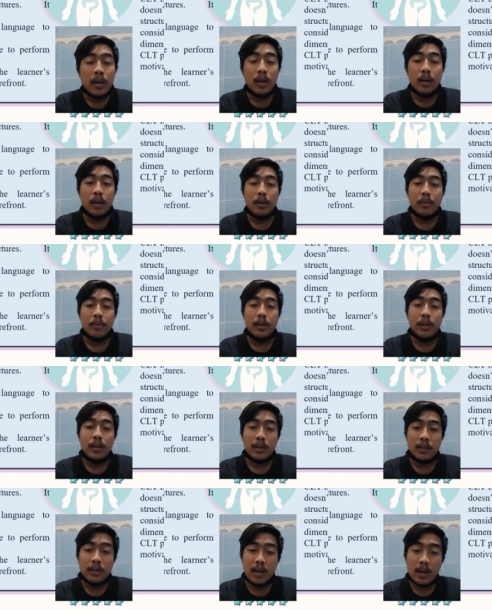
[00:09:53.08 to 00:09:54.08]
and after
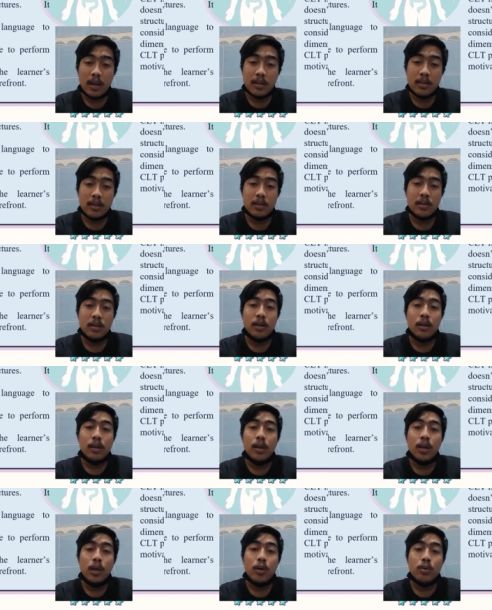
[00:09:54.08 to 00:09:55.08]
that, task,
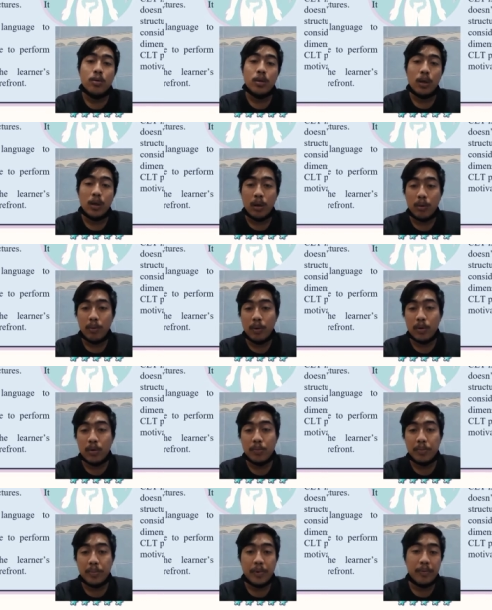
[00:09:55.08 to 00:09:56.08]
using language
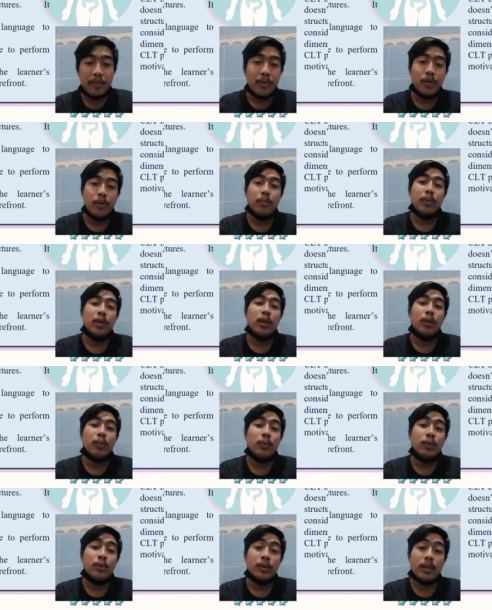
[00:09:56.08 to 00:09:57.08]
to perform
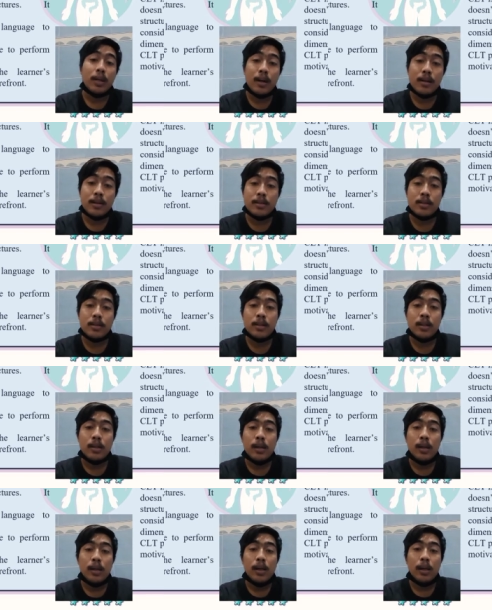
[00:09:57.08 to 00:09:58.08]
meaningful tasks,
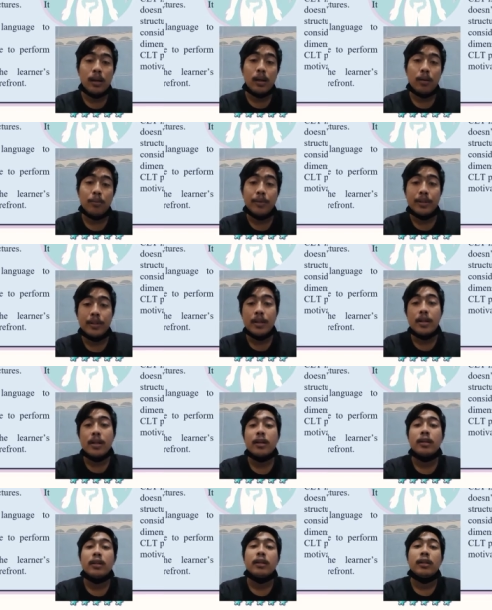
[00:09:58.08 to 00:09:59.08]
and after that,
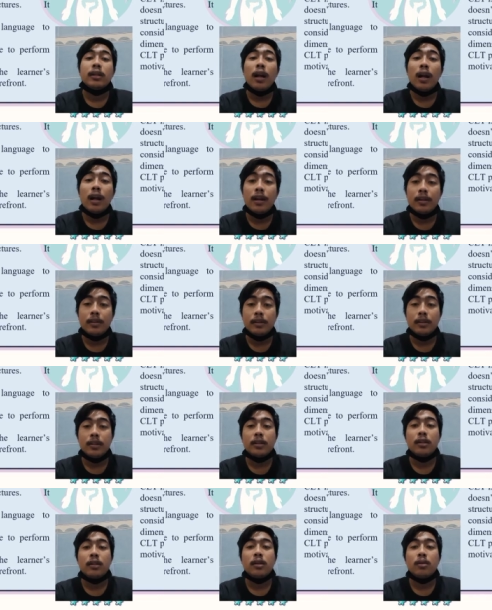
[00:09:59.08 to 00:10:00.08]

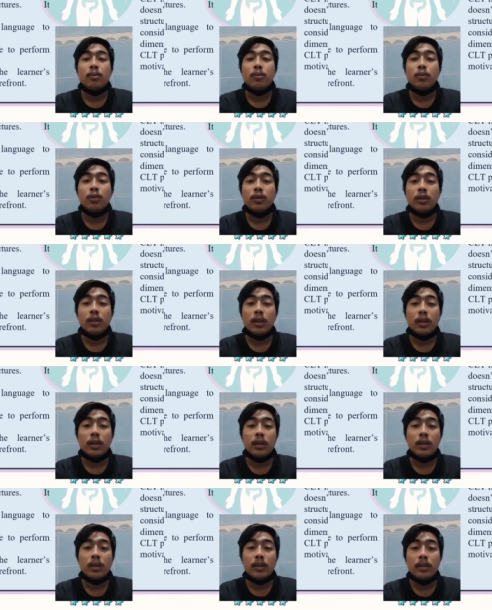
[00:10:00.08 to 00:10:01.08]
learner putting
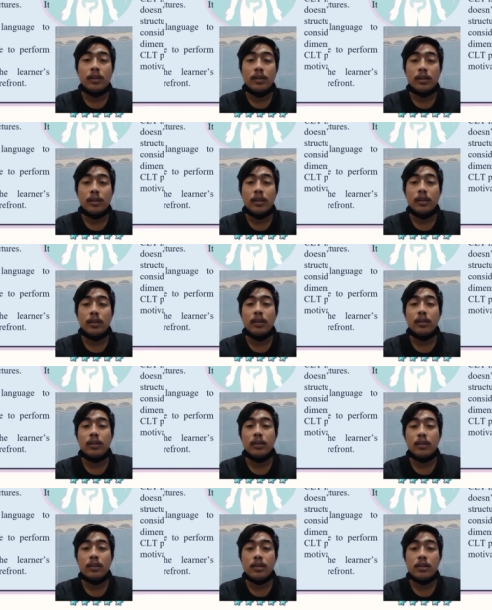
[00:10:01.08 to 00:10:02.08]
the learning
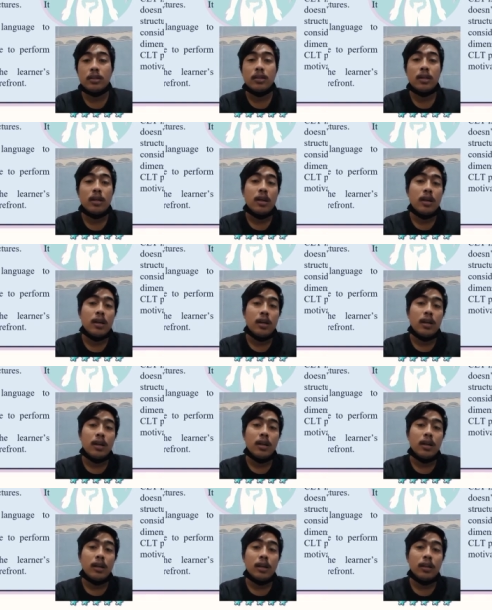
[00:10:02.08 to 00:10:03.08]
interest
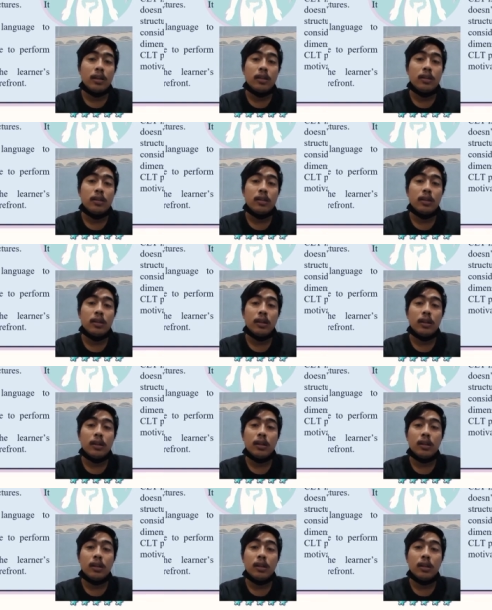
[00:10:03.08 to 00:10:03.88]
needs in